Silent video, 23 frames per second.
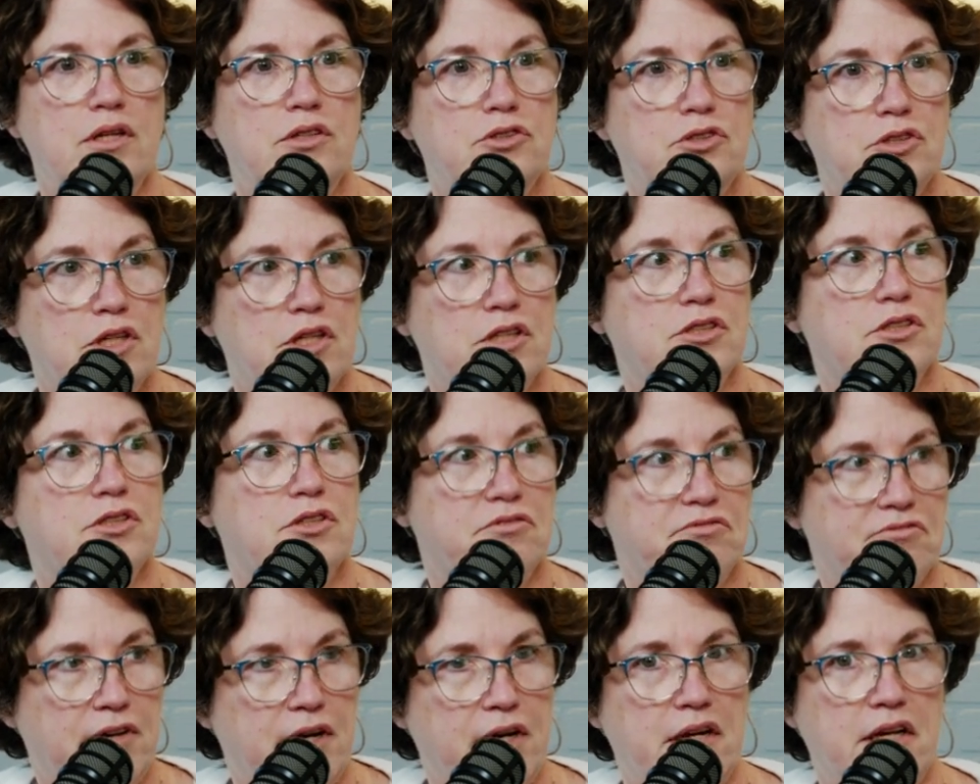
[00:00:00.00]
just to
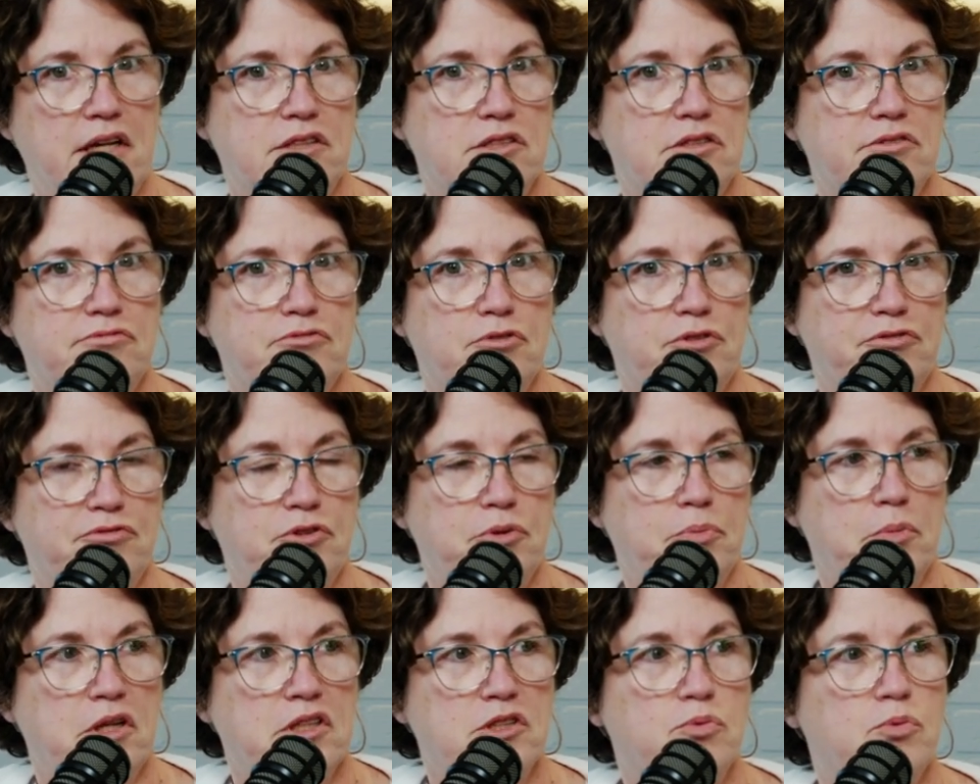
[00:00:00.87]
finance it for a
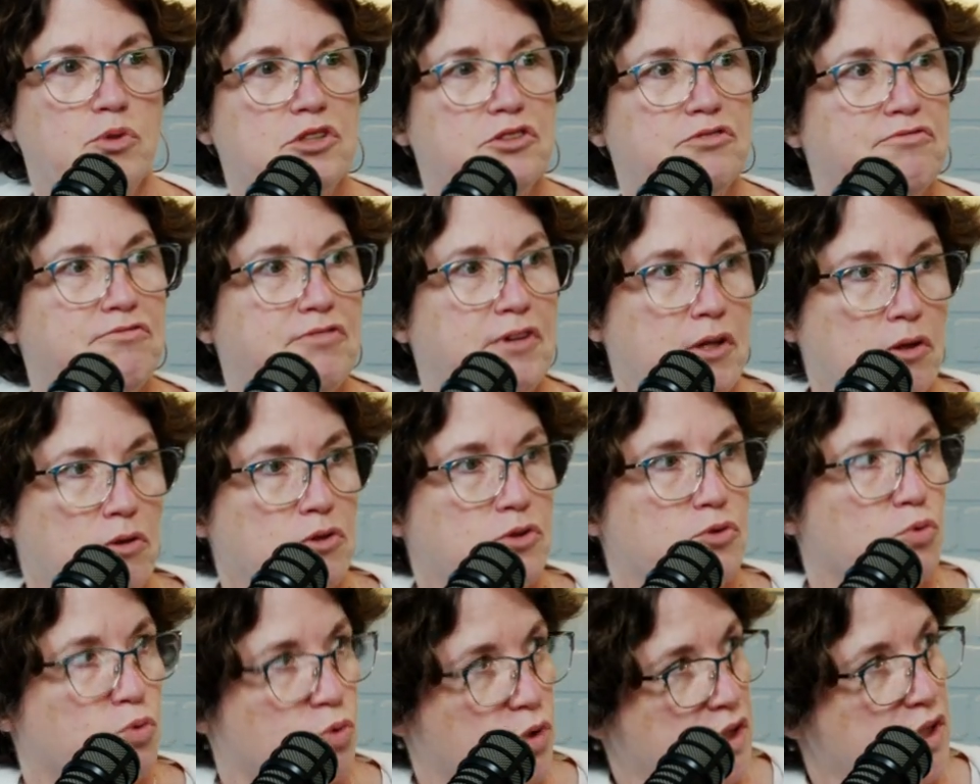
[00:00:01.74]
few months, which
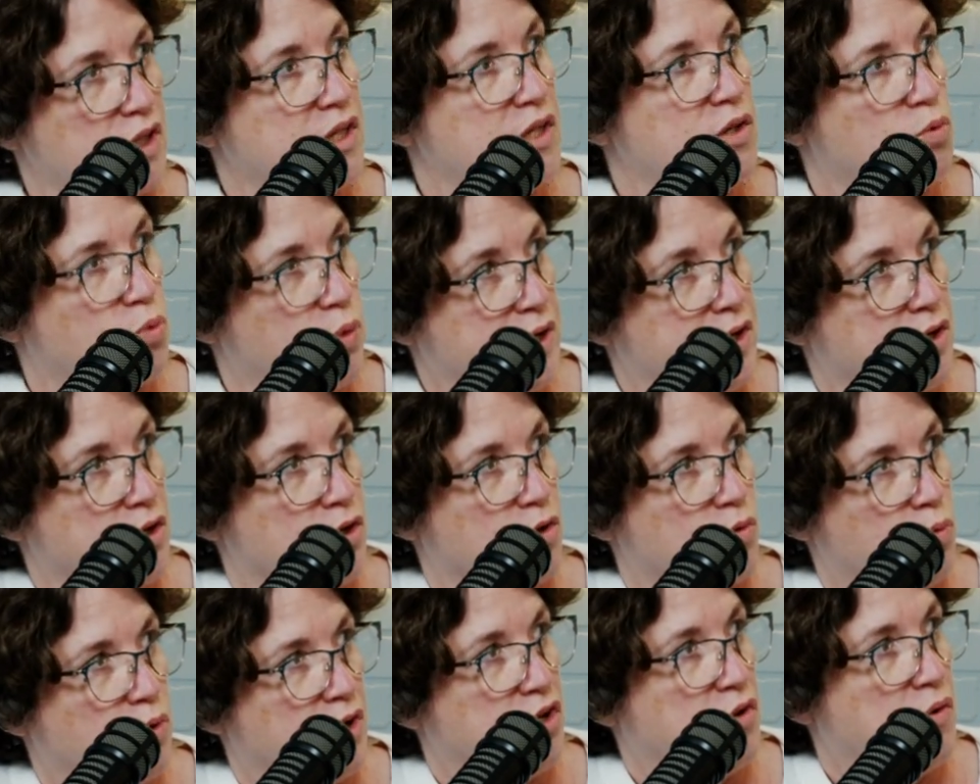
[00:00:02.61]
feels really
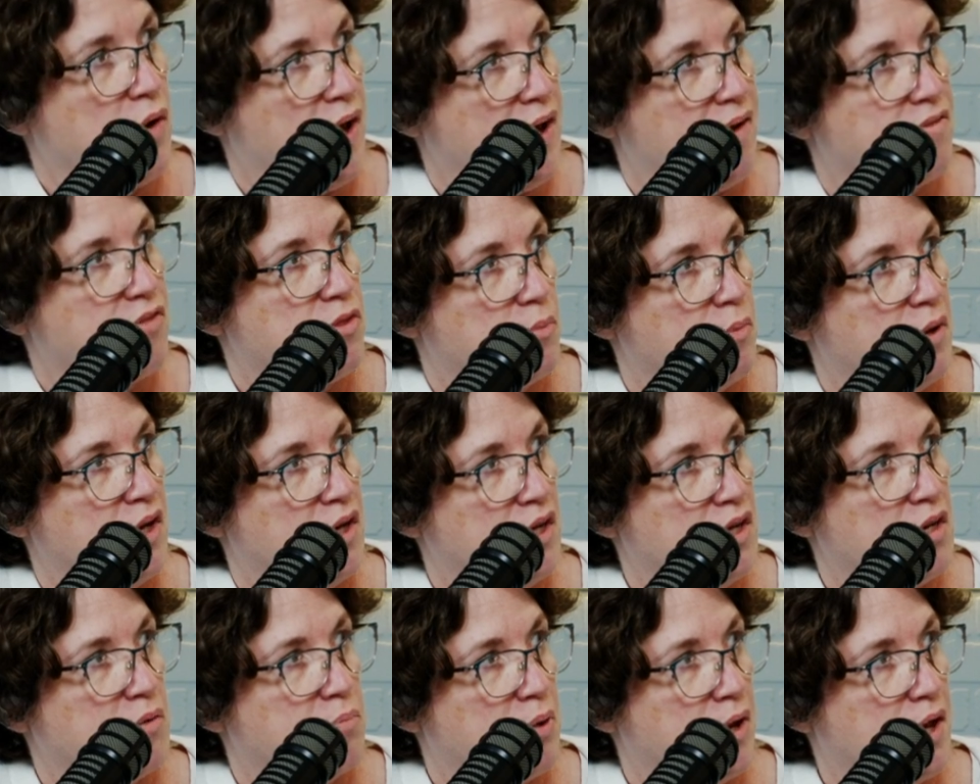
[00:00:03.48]
weird when you have yeah. the
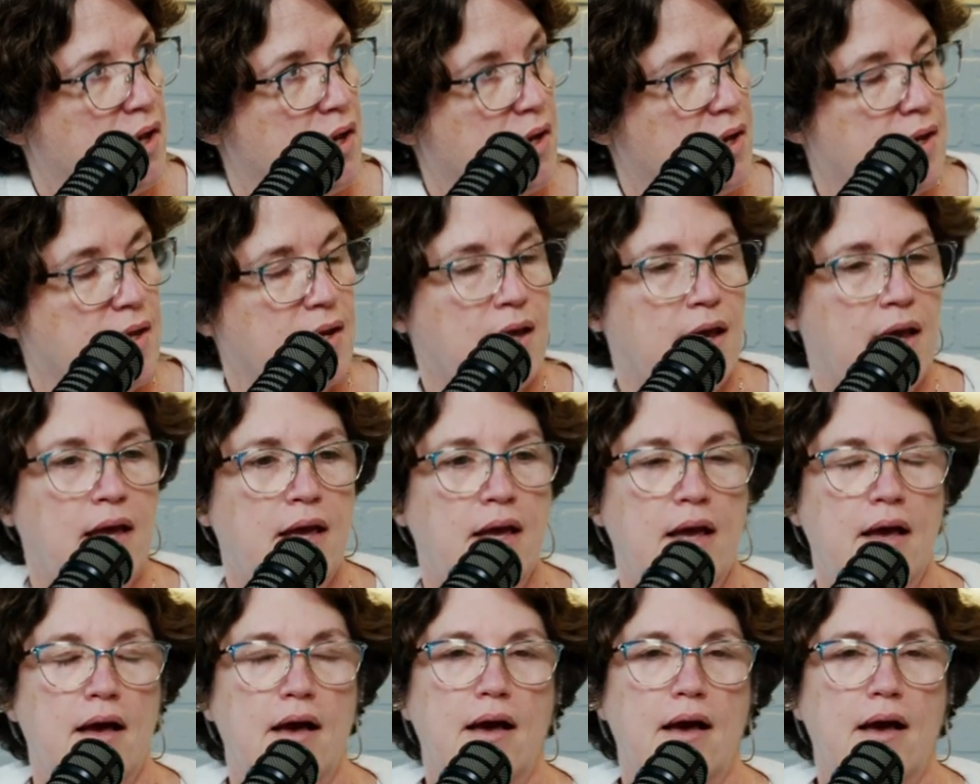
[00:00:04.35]
money to pay it. Yep.